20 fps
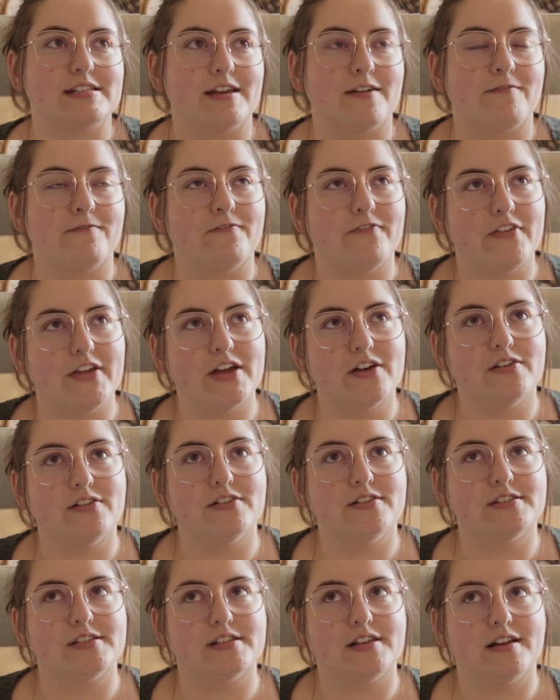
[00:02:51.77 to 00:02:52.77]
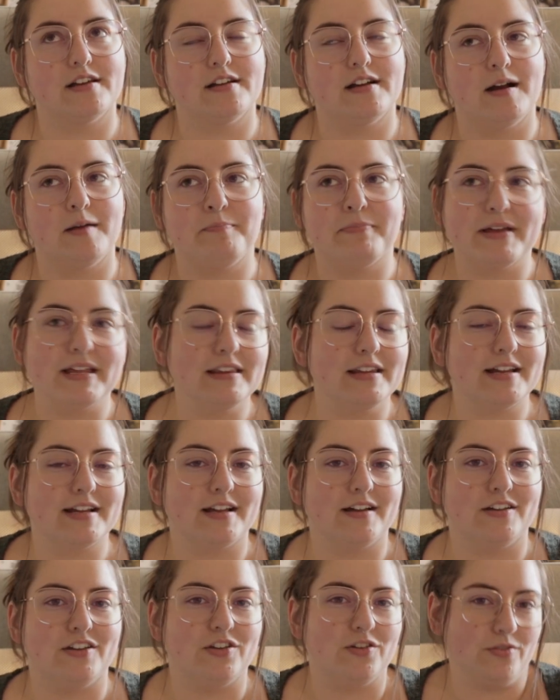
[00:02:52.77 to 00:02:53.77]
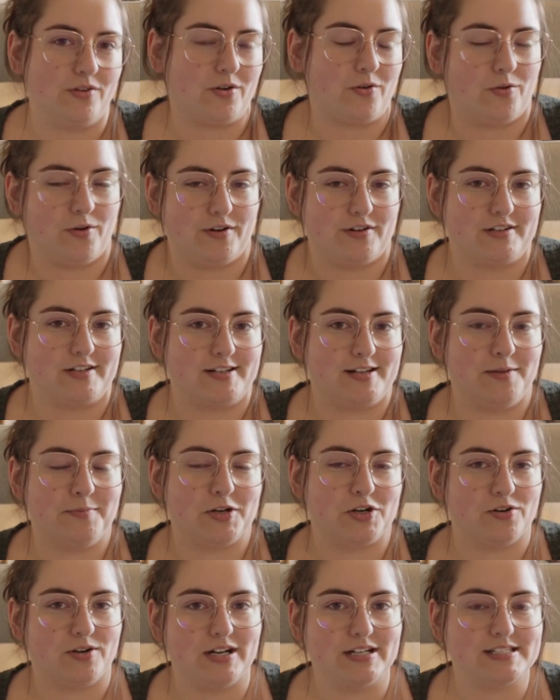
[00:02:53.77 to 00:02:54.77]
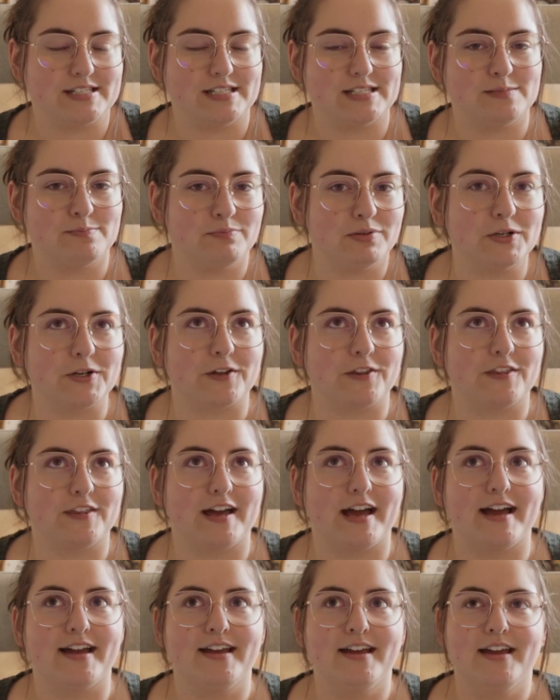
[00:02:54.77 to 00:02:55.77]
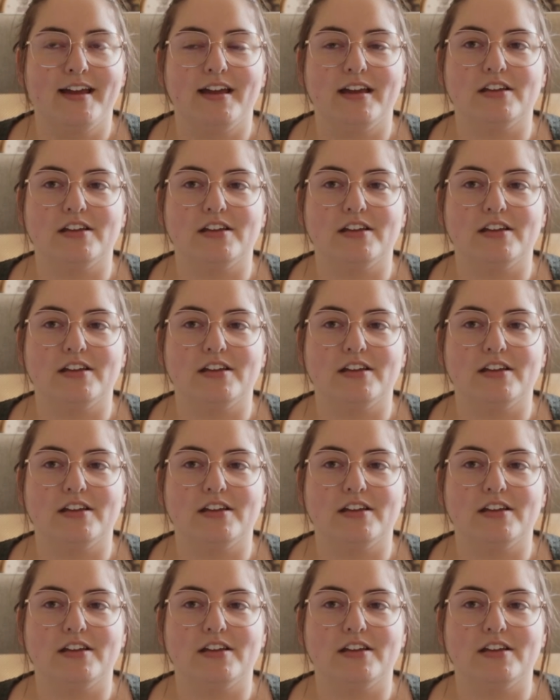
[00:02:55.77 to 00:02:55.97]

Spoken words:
it feels a bit like a unicorn to come across this book that